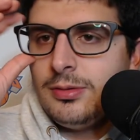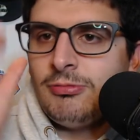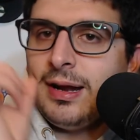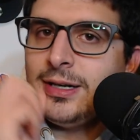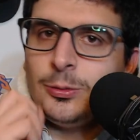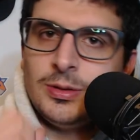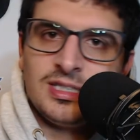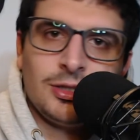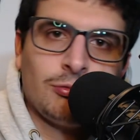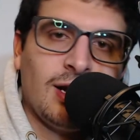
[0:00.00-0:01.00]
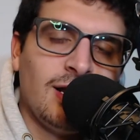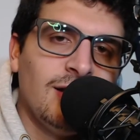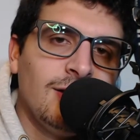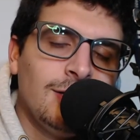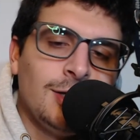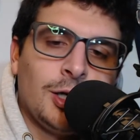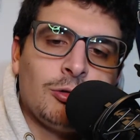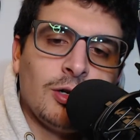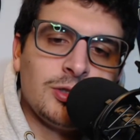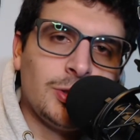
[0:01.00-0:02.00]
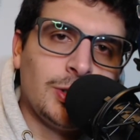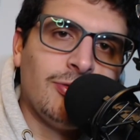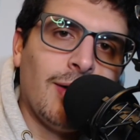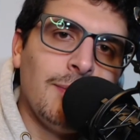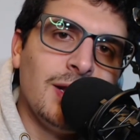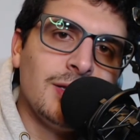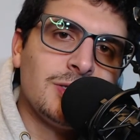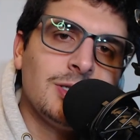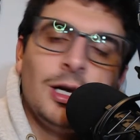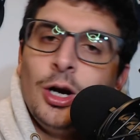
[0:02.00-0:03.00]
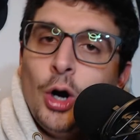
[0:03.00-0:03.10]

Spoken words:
Randle wasn't great across 35 minutes.